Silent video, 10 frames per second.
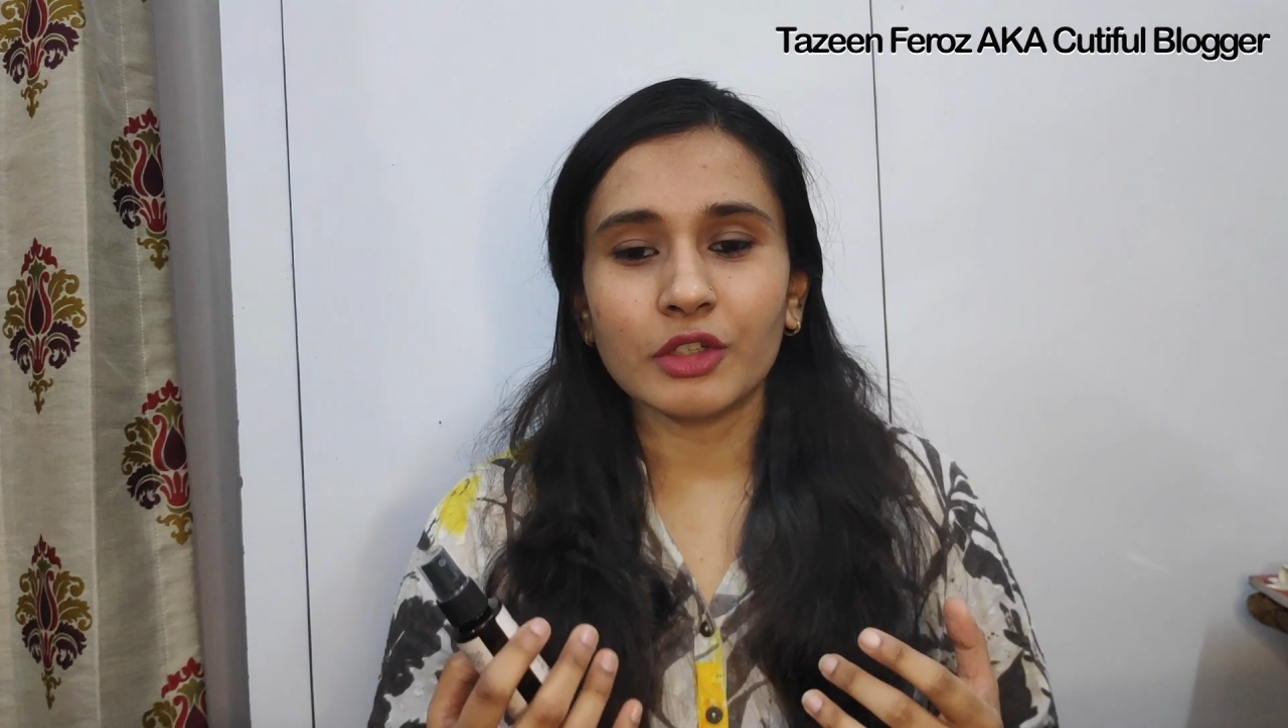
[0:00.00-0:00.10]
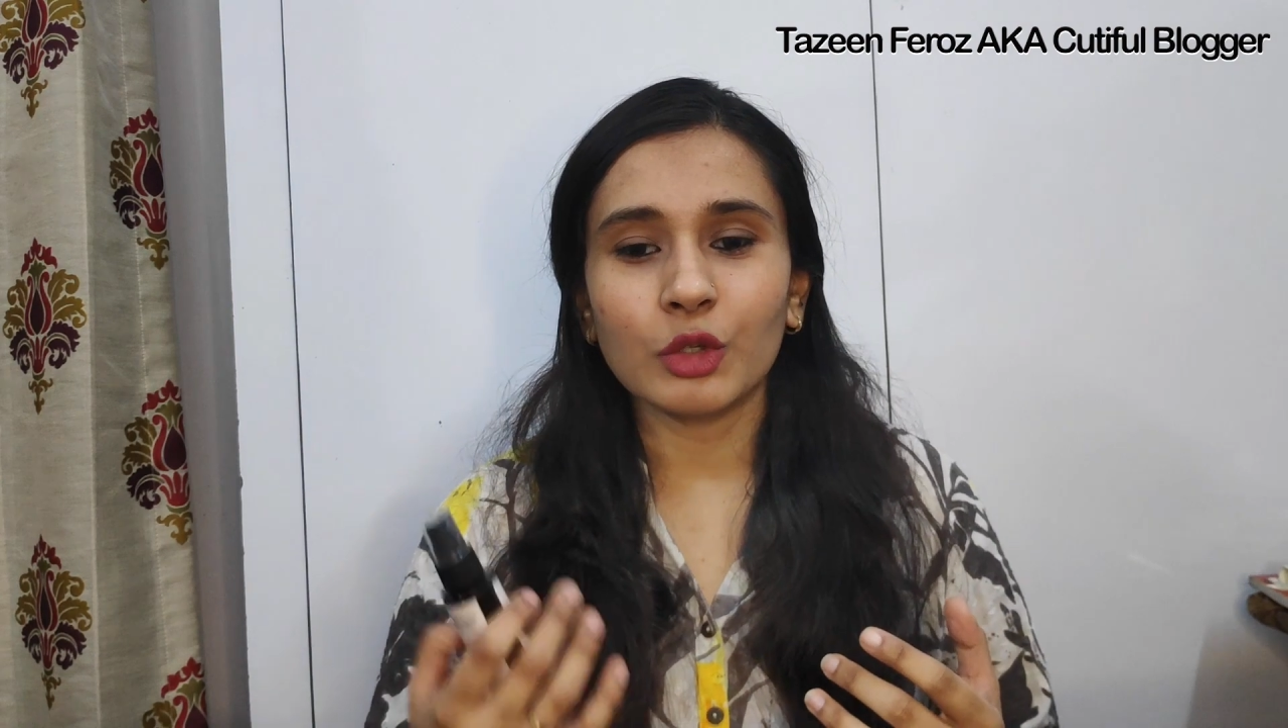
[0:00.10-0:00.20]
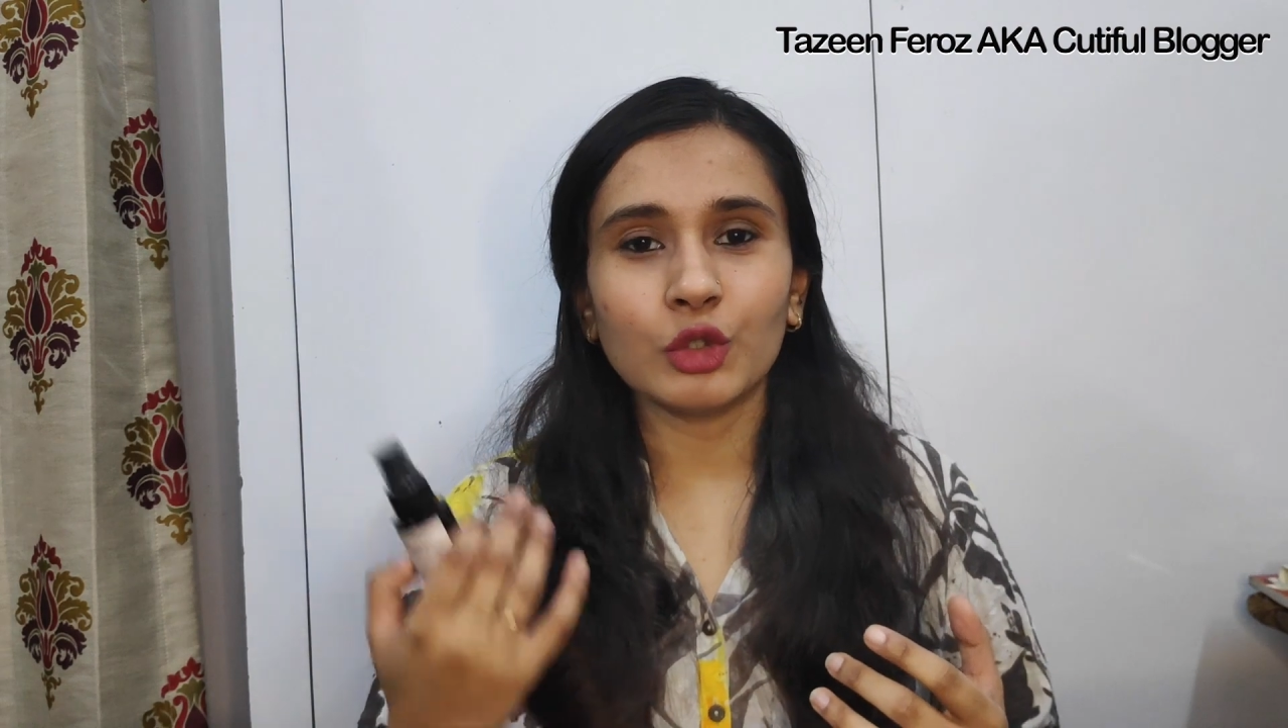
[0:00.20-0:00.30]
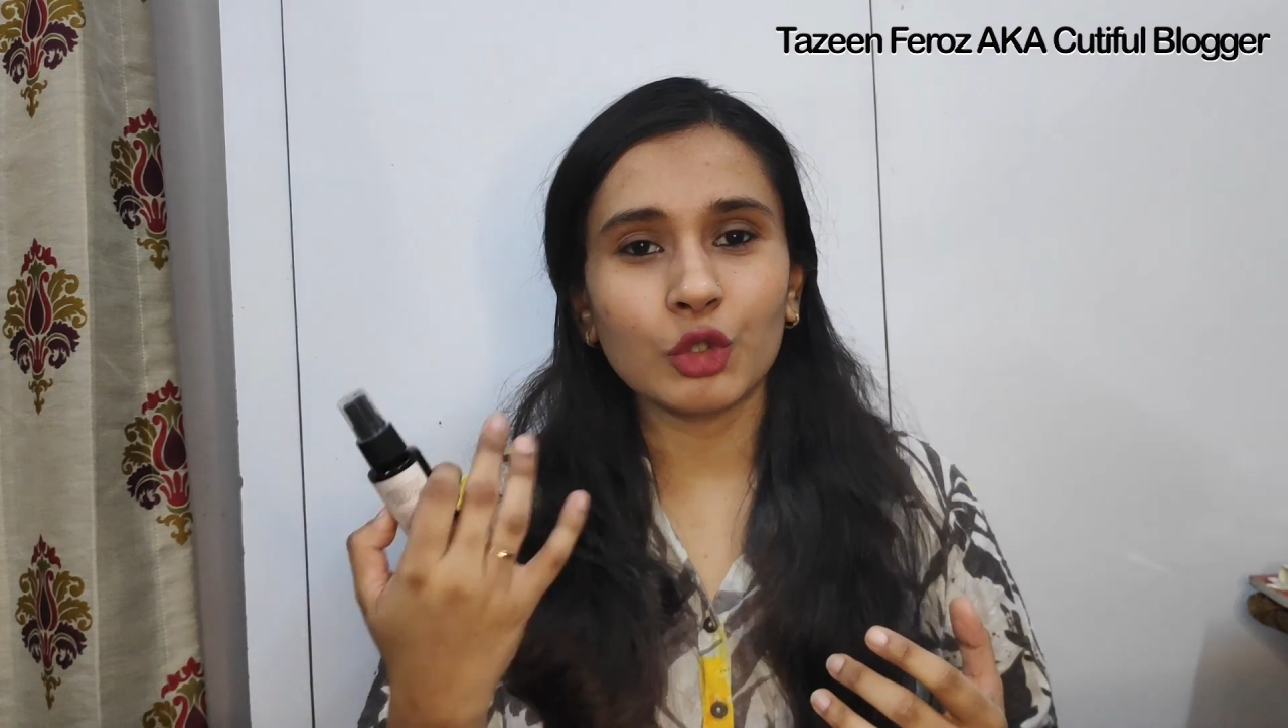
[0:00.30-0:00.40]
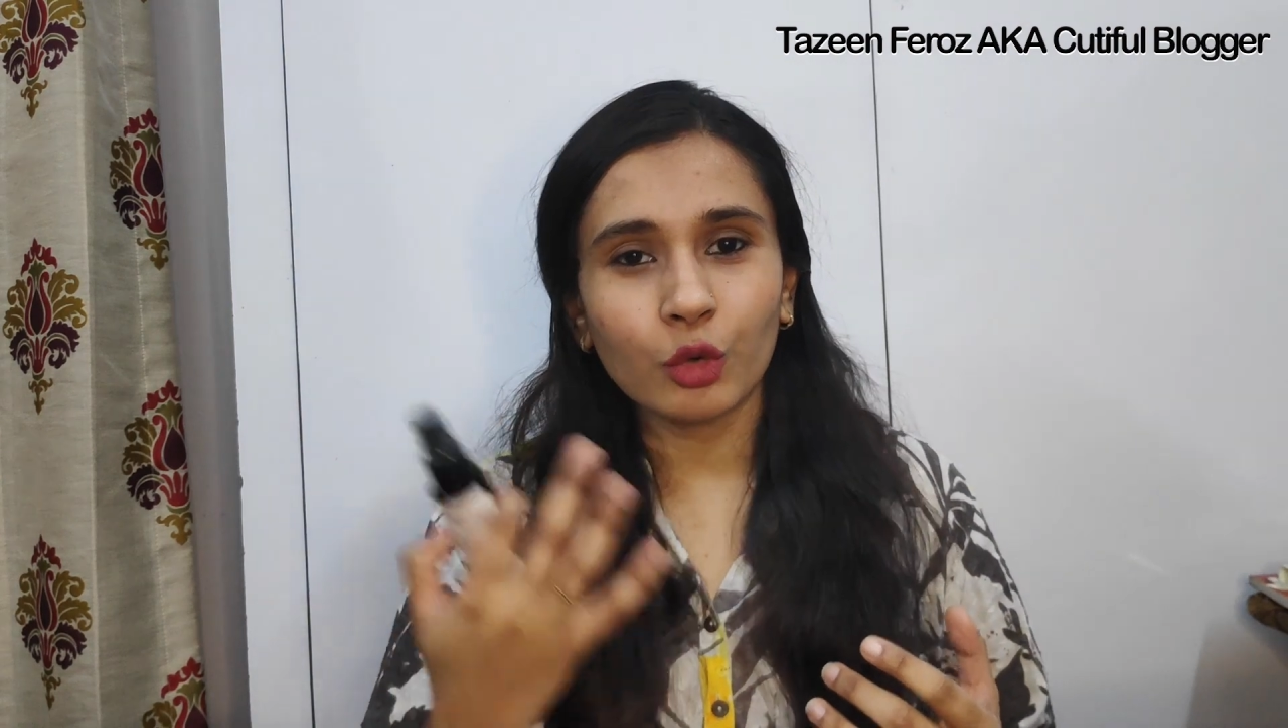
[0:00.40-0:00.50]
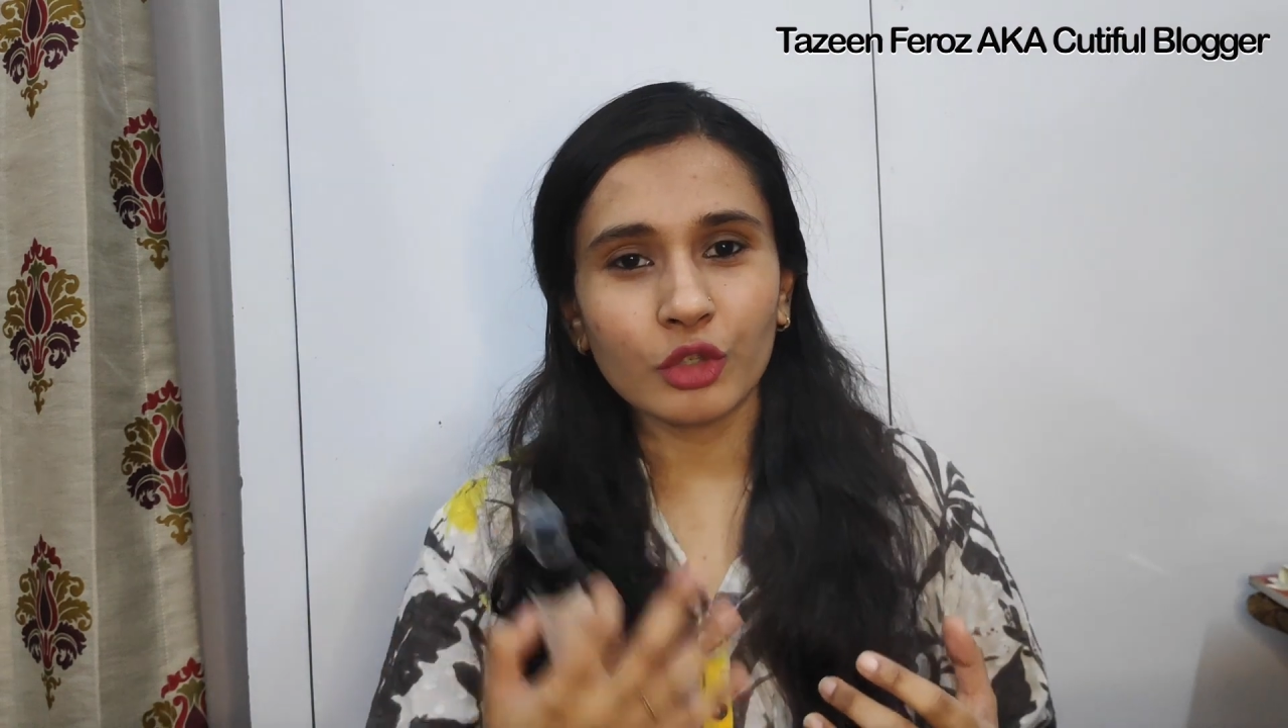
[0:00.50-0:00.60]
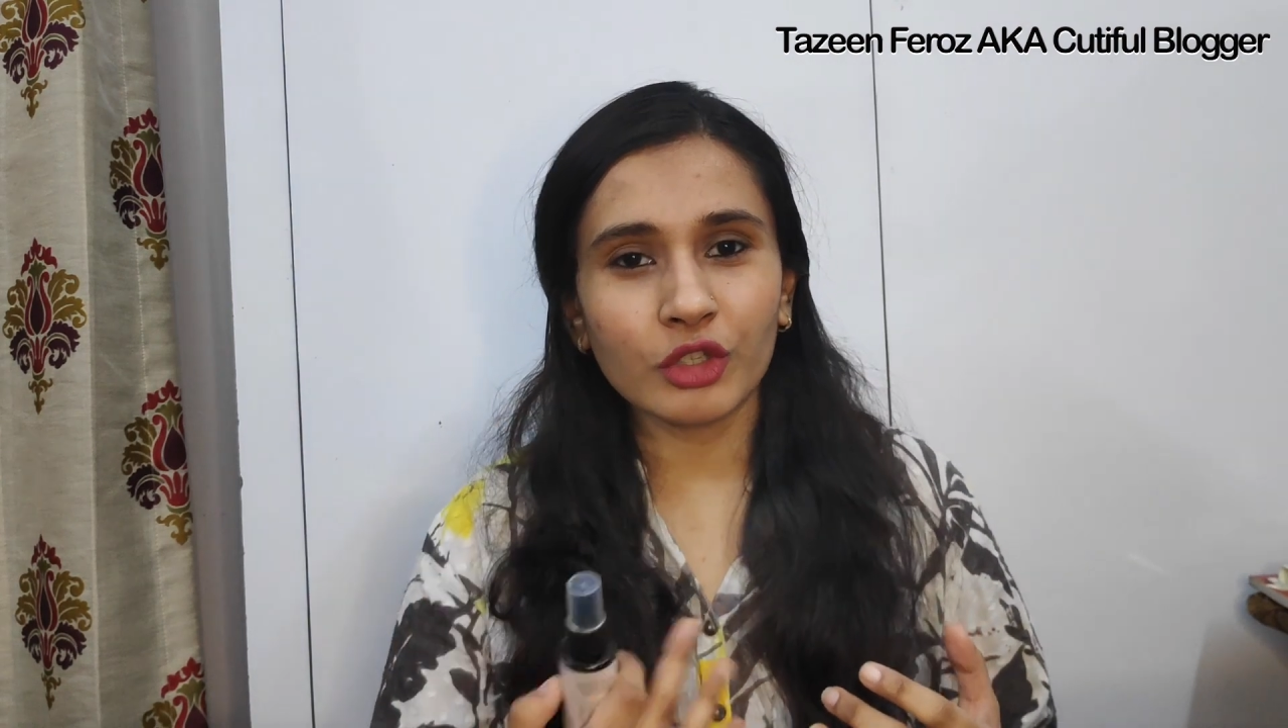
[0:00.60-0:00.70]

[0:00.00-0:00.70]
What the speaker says: to tone